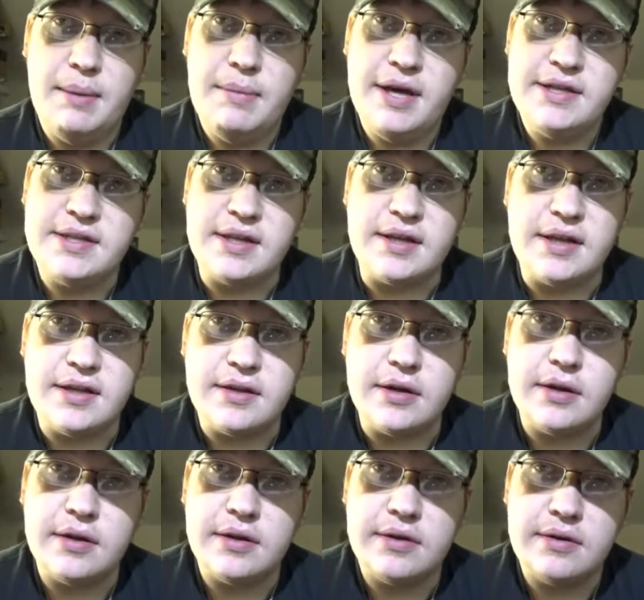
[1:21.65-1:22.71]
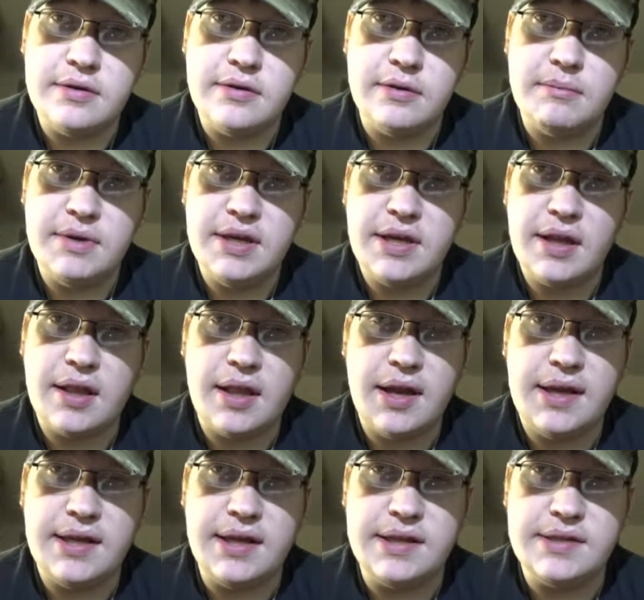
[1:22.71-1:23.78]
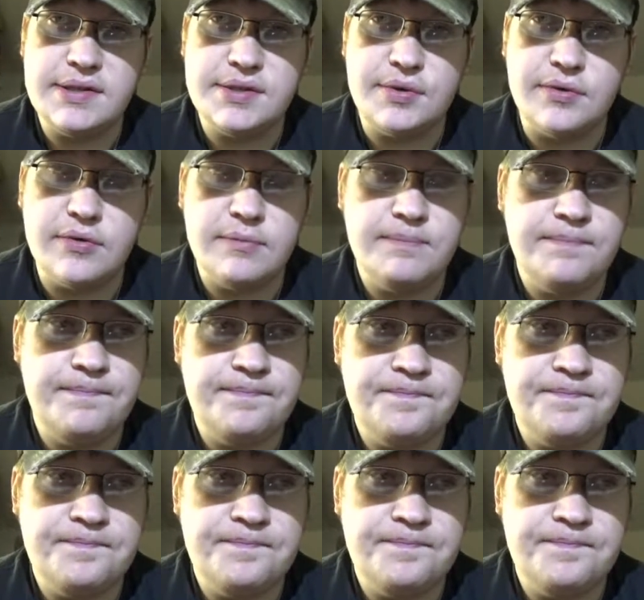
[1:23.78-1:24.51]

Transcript: it basically turned into a big lightning storm.